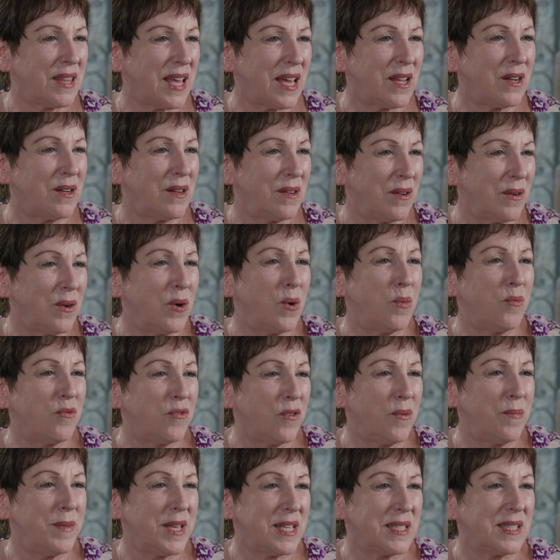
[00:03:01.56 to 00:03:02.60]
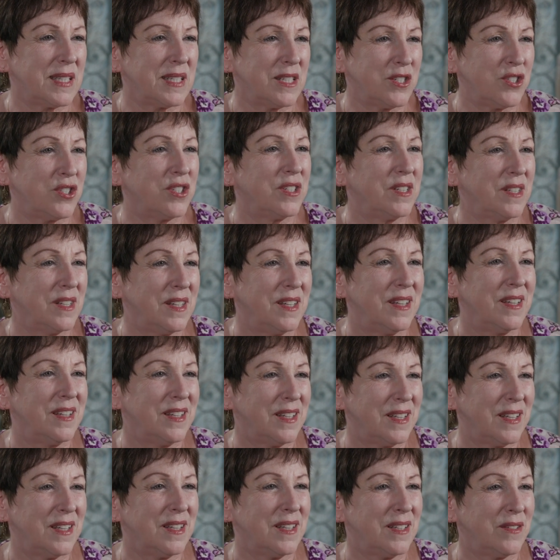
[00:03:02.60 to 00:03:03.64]
that hopeful message
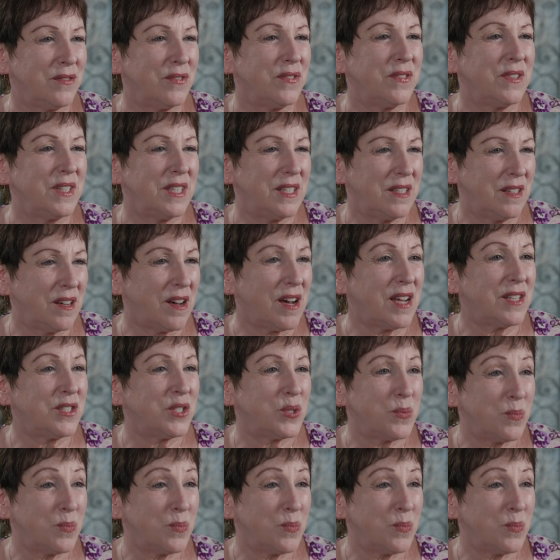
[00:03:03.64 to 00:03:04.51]
of God's